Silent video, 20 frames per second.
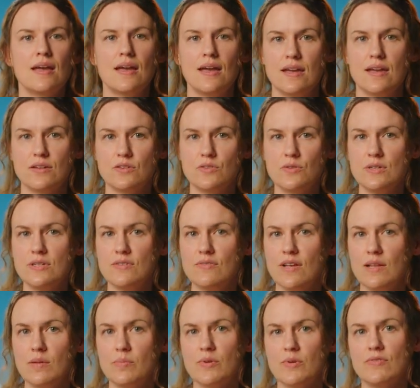Android
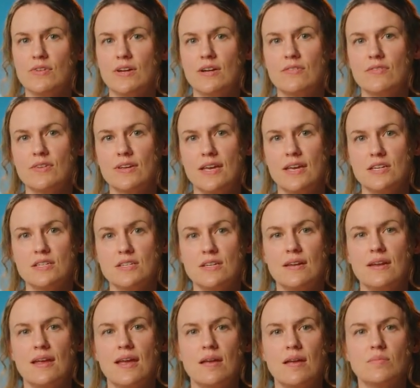developer
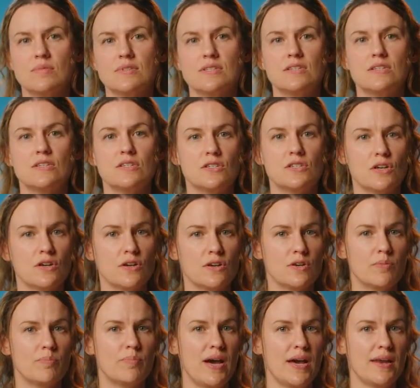verification aims to deter
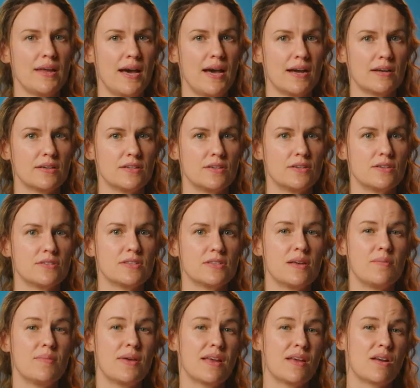bad actors
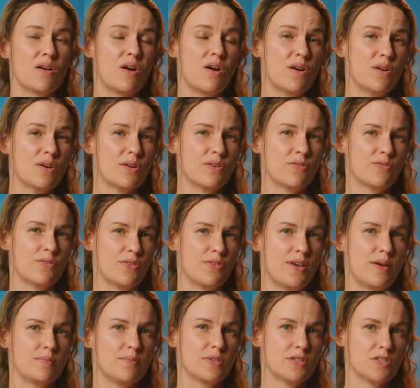and make it harder for
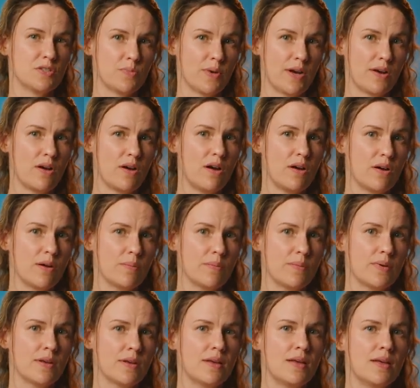them to spread harm.
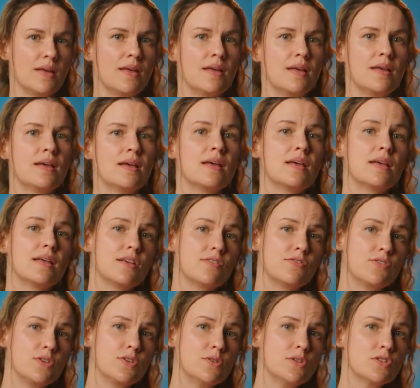
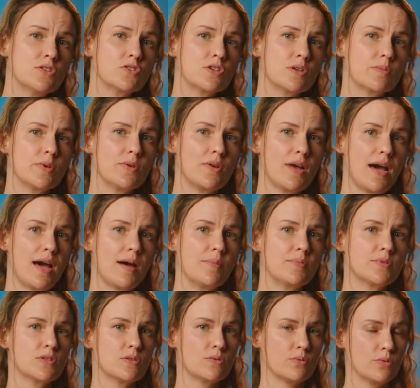If you distribute
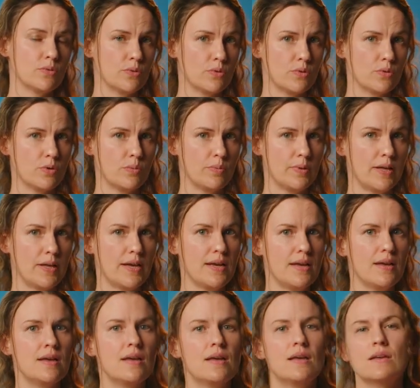apps through Google Play,
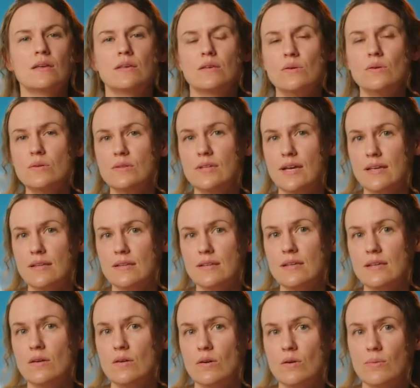you
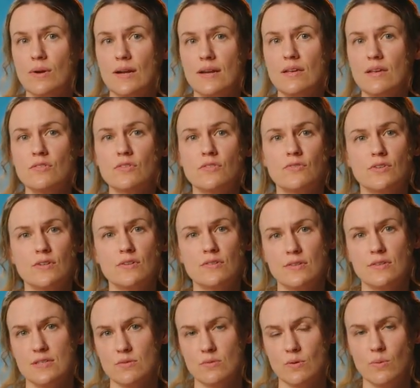likely already fulfill
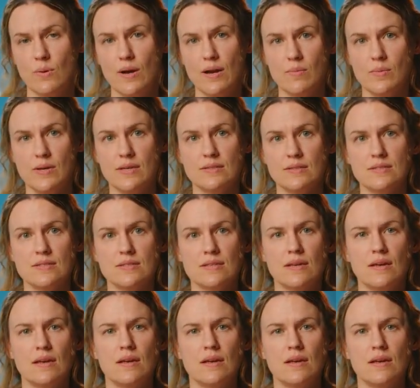these requirements.